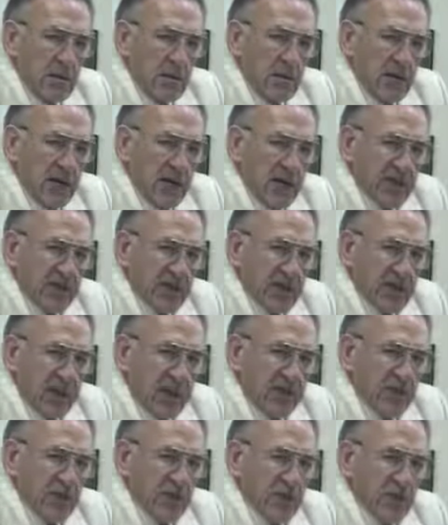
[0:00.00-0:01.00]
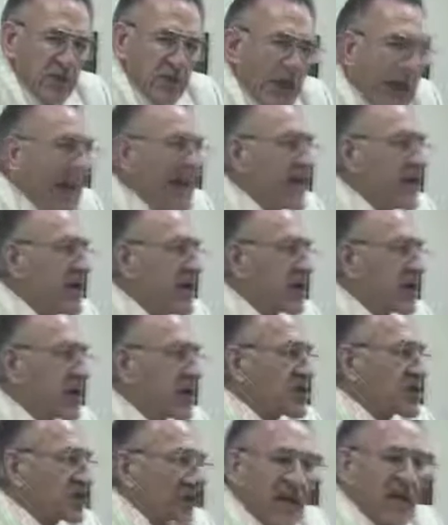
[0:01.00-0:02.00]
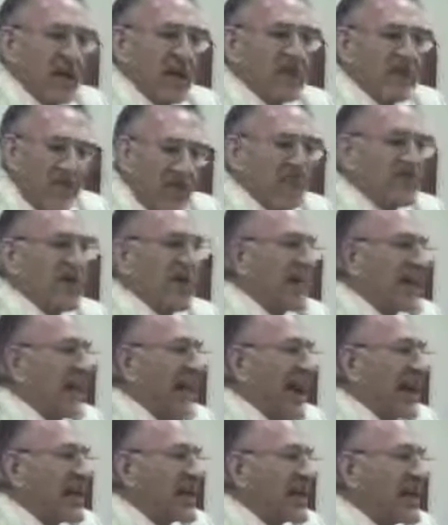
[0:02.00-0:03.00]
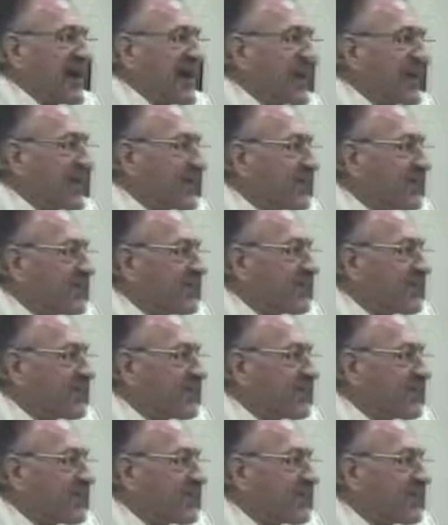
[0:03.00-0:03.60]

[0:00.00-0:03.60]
Because they are rotten in their stinking, filthy pride of the devil.